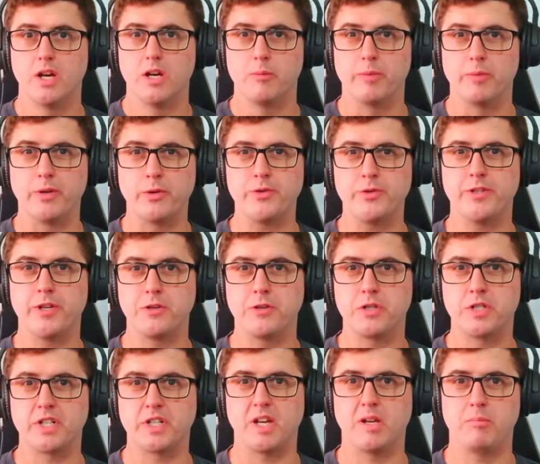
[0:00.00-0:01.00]
but also
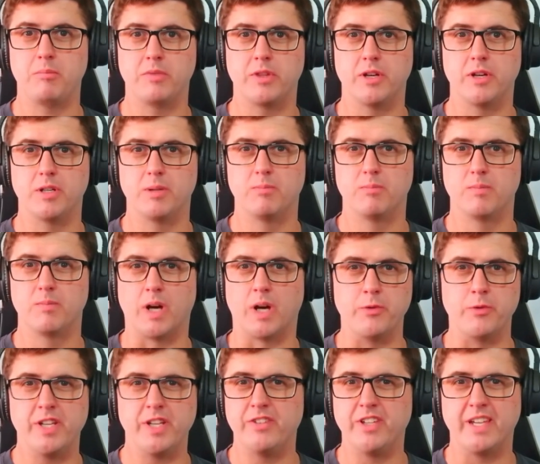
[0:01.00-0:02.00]
shame that I
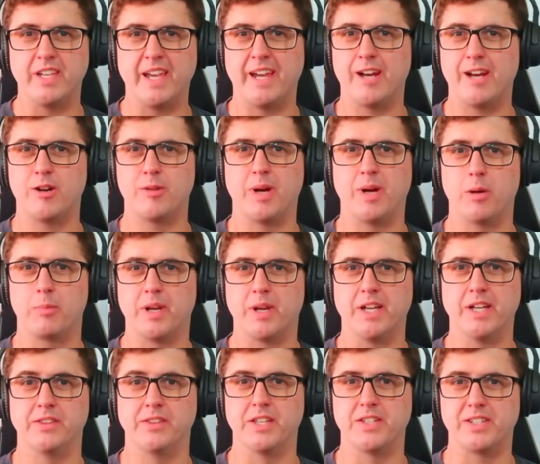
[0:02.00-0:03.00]
would even care about
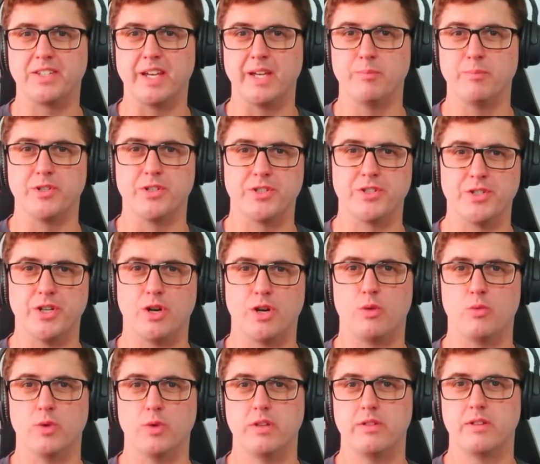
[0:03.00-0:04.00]
playing this game to
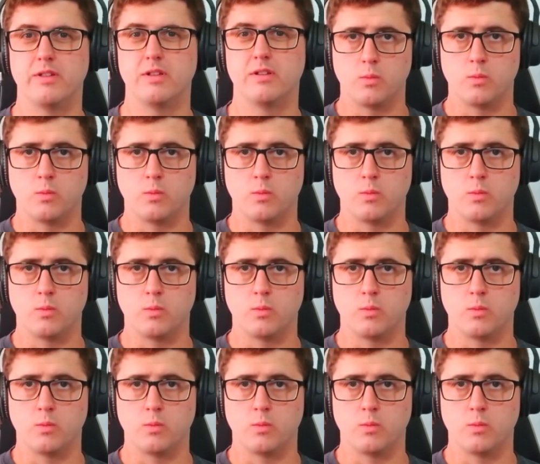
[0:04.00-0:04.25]
start with.